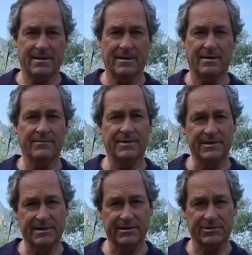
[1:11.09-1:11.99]
of
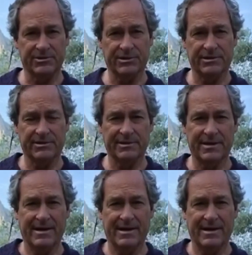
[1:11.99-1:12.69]
these energies.